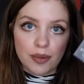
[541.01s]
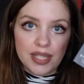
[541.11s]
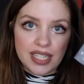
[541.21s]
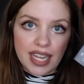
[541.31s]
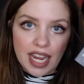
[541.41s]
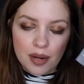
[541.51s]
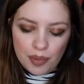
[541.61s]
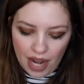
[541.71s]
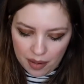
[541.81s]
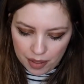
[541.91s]
Urban Decay
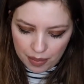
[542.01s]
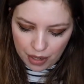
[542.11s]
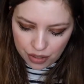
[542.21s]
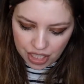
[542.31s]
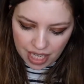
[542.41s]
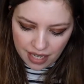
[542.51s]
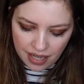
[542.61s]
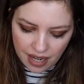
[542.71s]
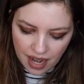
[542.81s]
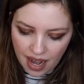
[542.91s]
primer
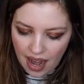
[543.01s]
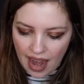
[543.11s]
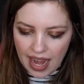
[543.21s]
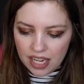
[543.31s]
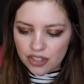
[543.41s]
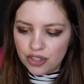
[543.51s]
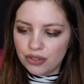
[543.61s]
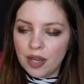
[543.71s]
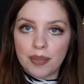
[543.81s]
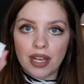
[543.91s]
potion, a
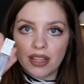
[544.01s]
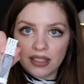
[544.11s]
Julep